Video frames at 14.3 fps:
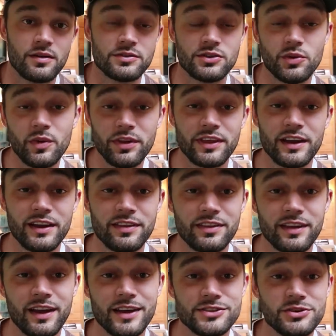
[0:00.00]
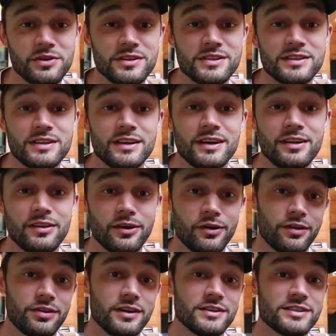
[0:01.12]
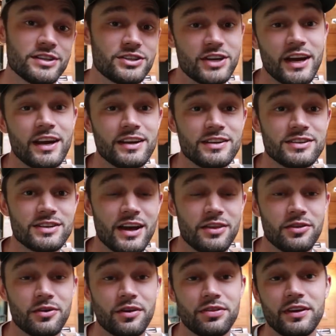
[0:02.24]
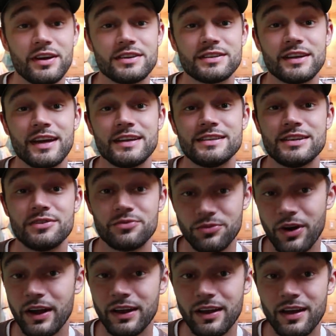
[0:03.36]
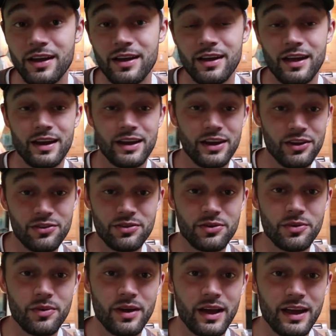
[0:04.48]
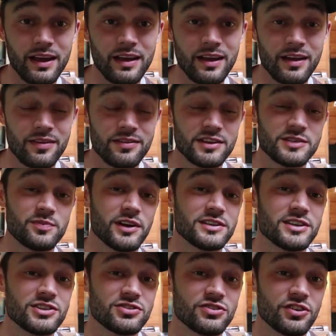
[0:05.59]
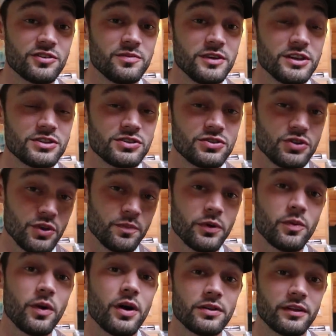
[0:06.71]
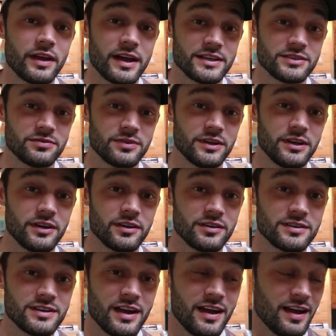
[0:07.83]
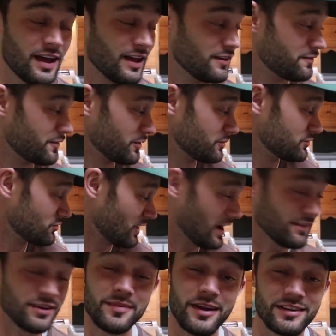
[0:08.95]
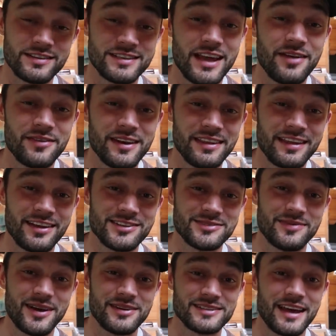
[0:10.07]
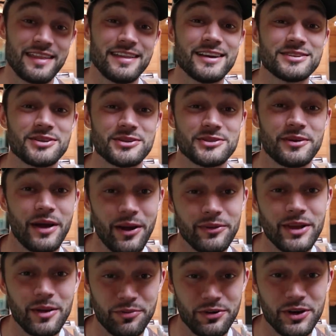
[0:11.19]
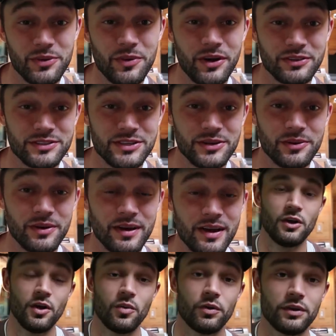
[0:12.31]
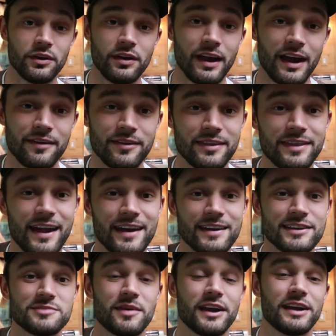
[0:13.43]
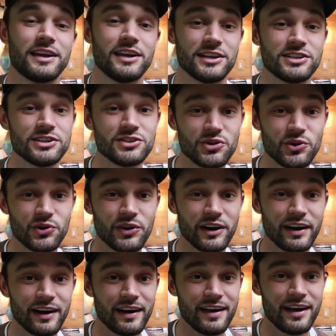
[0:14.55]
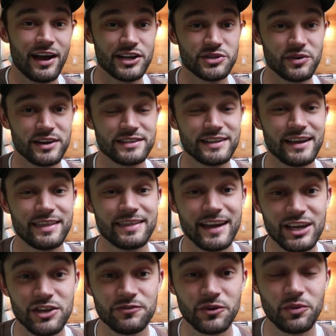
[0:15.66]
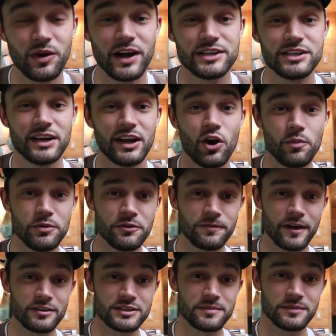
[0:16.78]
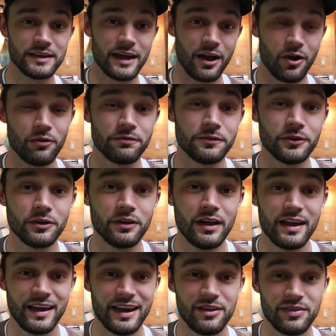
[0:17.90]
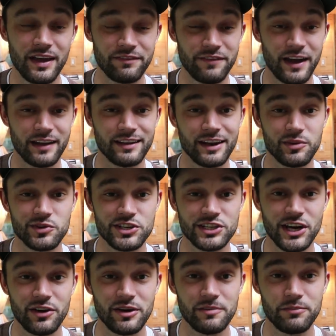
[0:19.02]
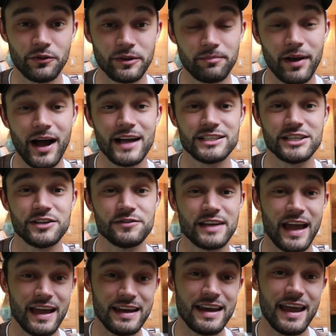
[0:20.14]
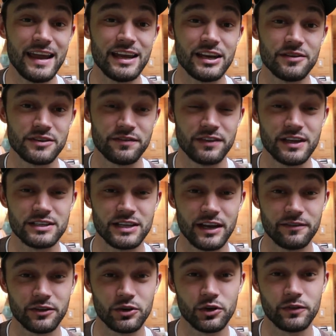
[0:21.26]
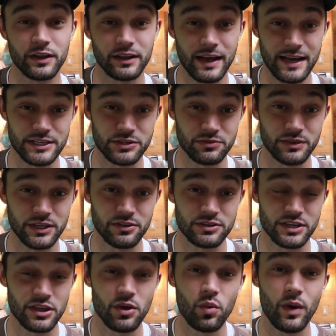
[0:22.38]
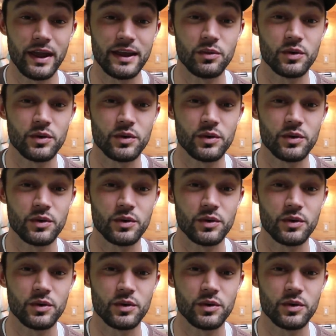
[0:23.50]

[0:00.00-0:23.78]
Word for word: So with anything, as you can see, there are things to change and there are things that I did right. And either way, this bus has served me super well in the last 3 years, and for driving about 70,000 miles, I think it's also held up pretty well too. Well, there you have it. That is my kitchen tour. I just want to say thank you for watching. I hope you found something helpful in the fact that I was sharing both the positives and negatives of things that I've learned over the last 3 years and the way